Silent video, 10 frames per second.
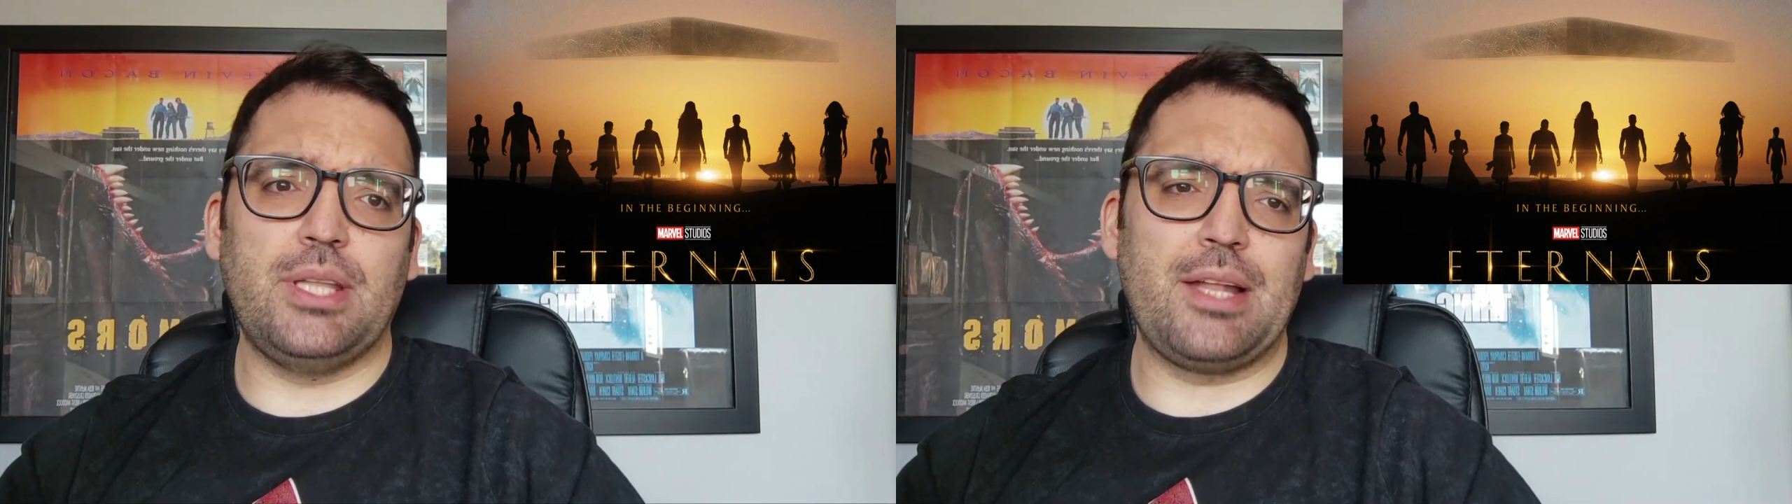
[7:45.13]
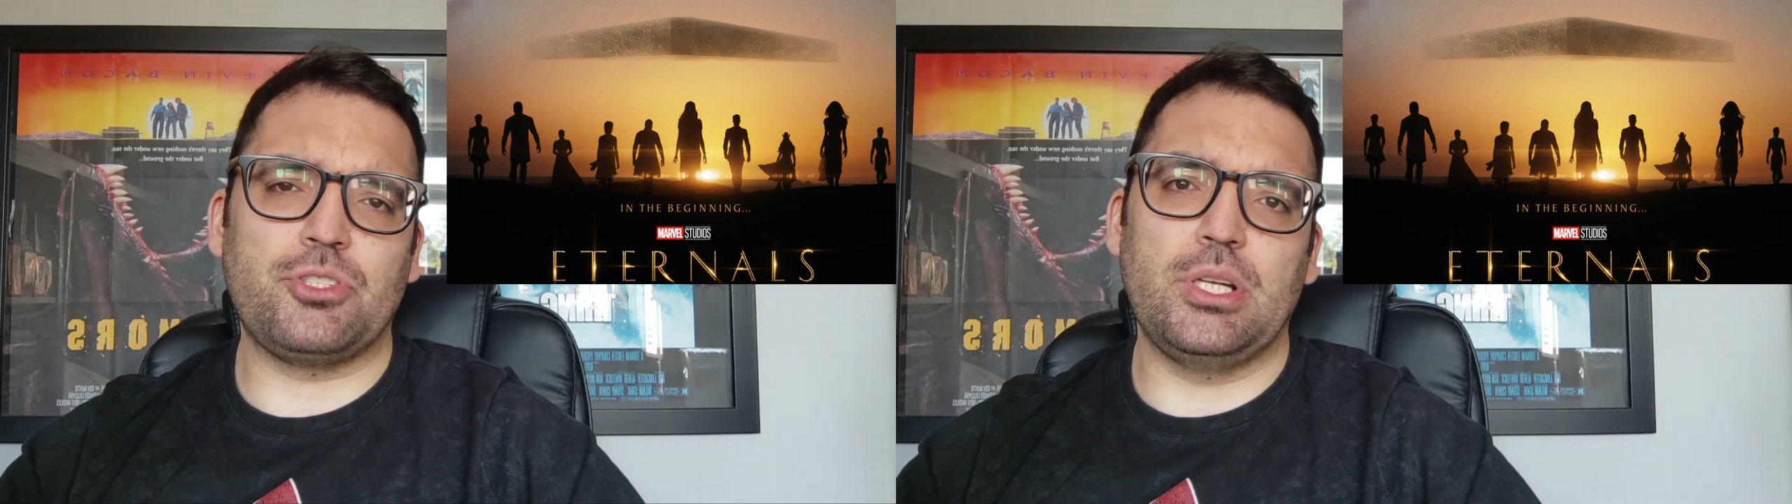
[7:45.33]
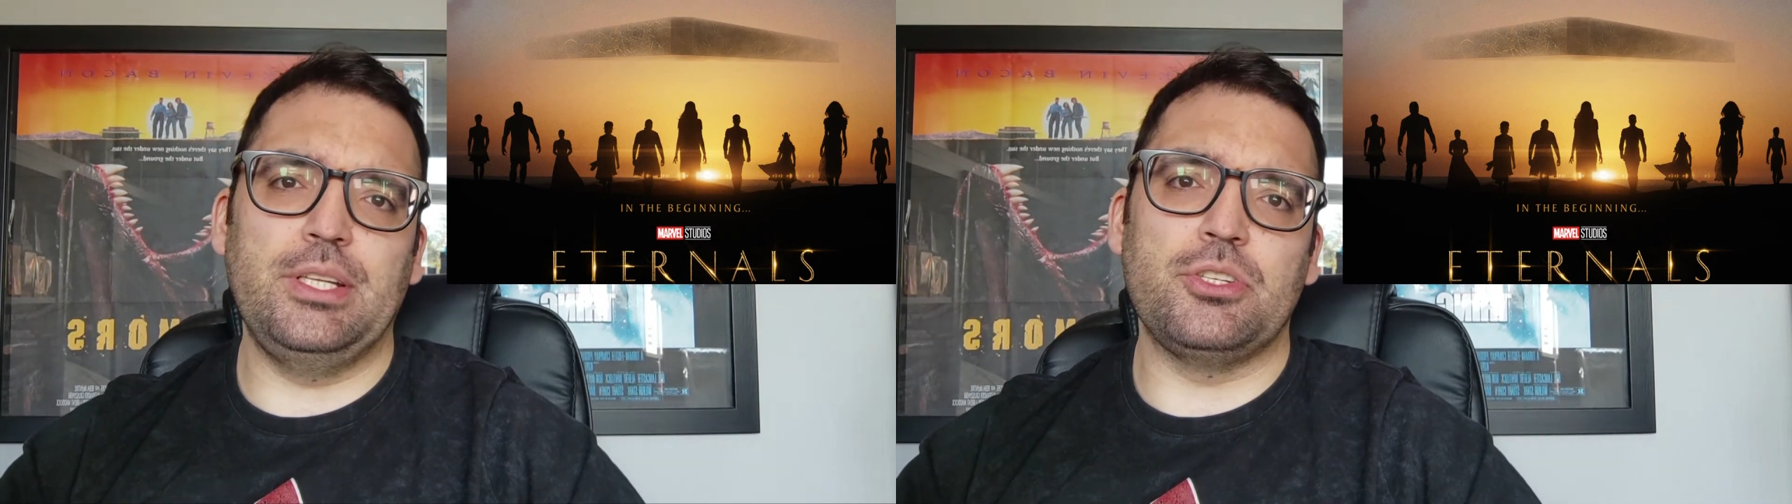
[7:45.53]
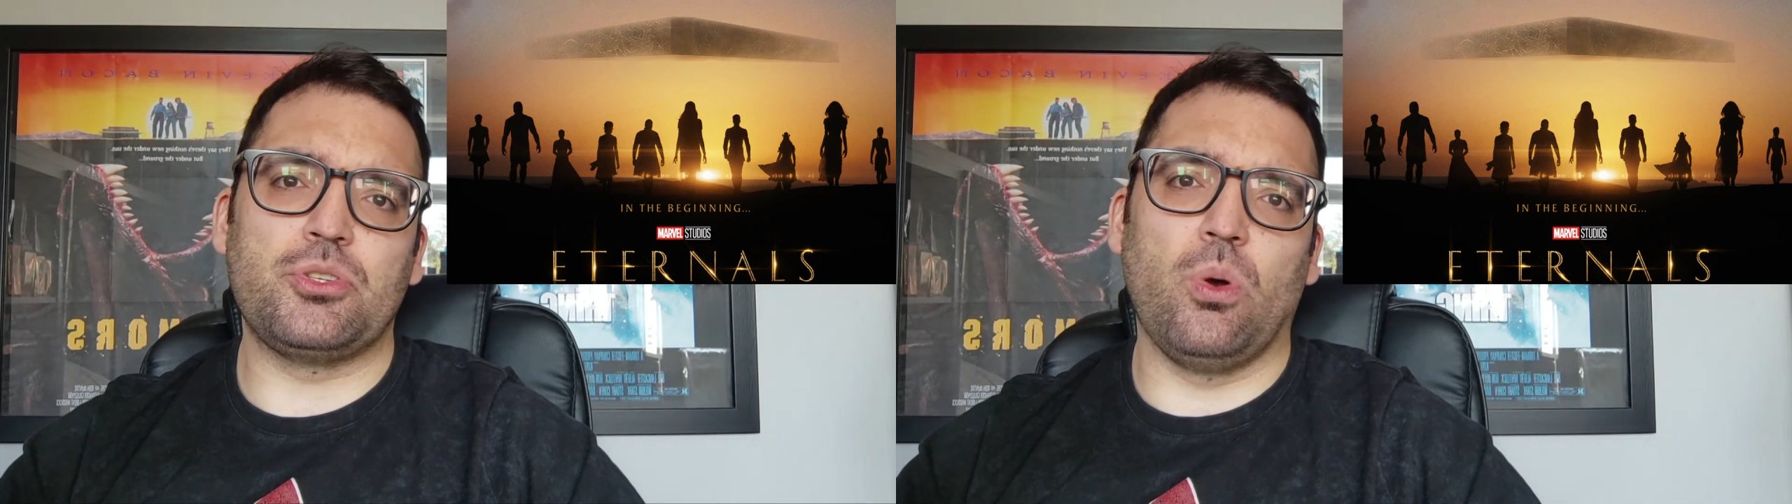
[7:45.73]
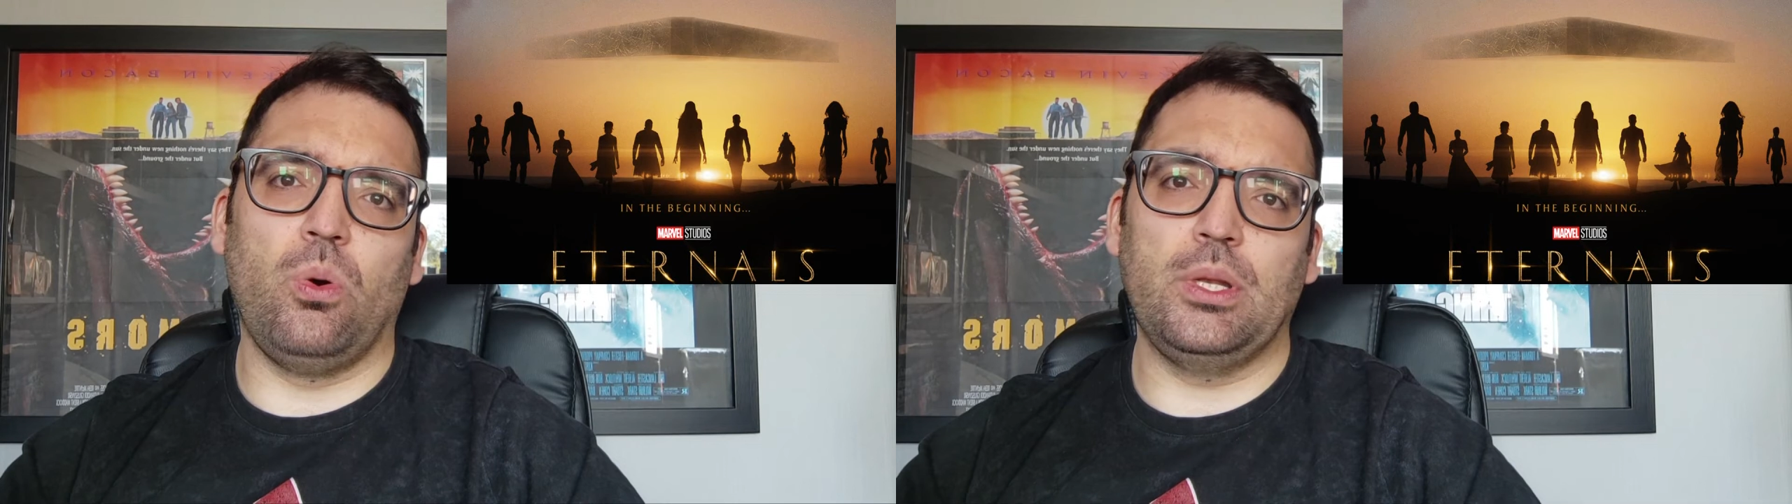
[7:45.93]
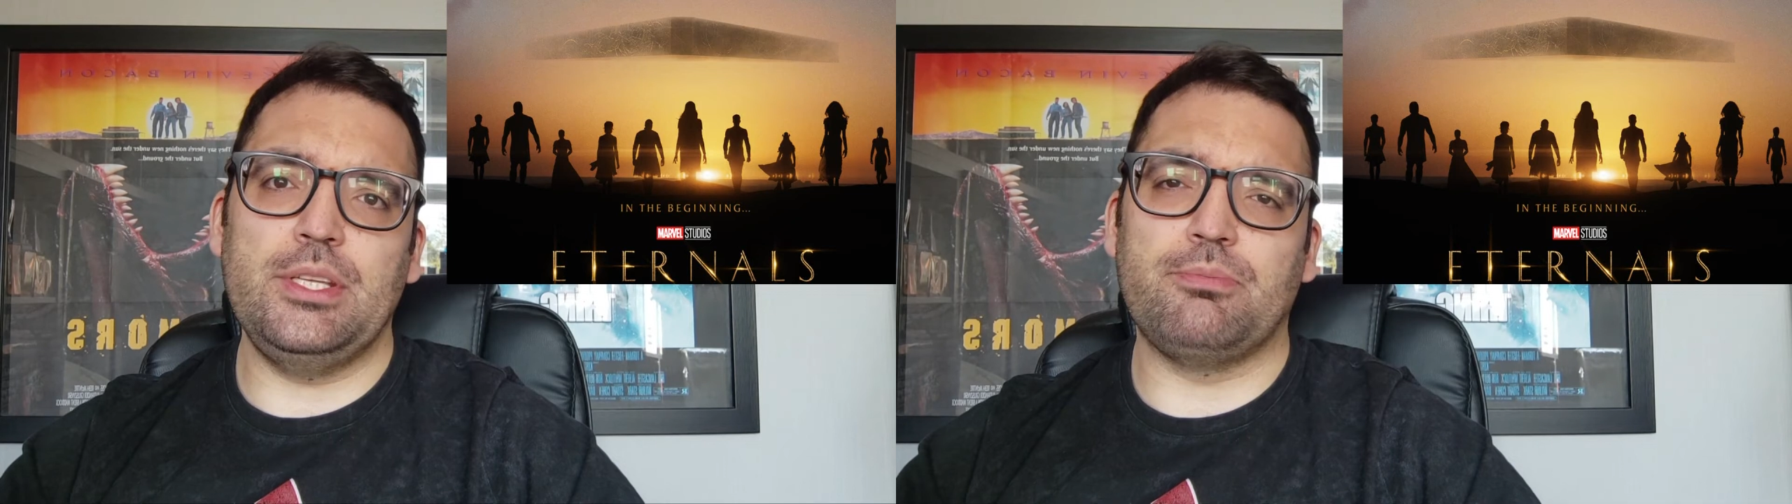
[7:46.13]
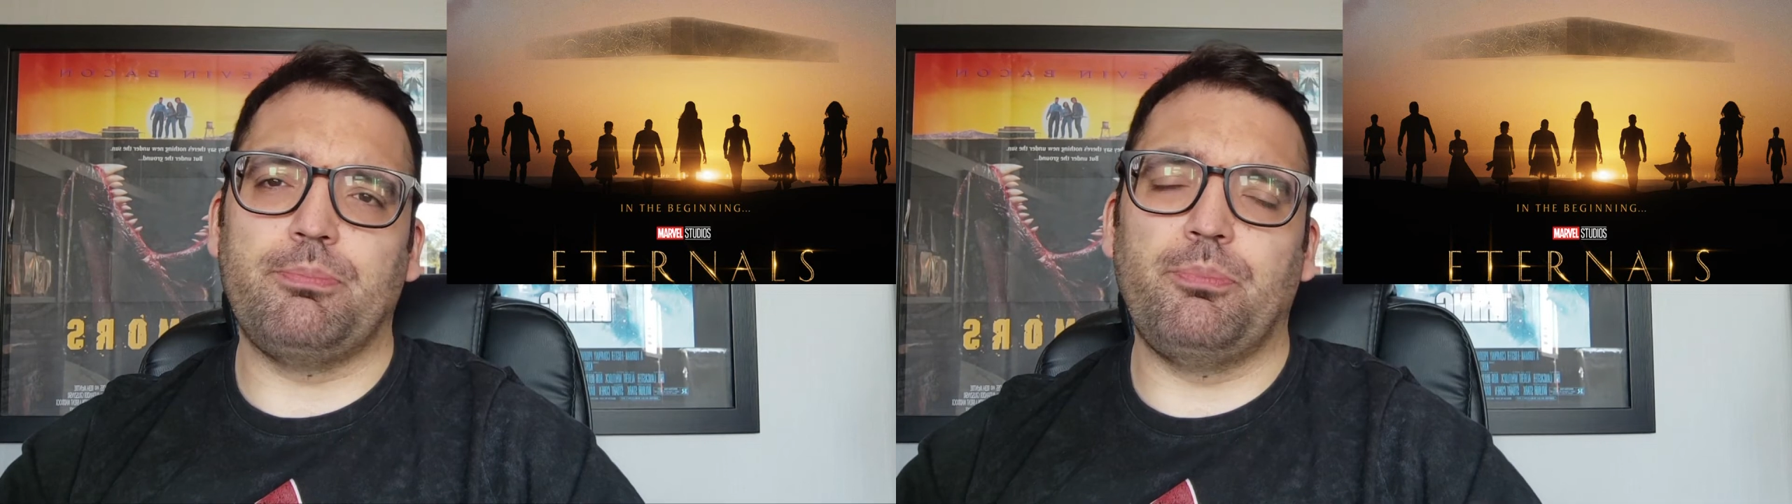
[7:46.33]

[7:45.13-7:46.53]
Angelina Jolie's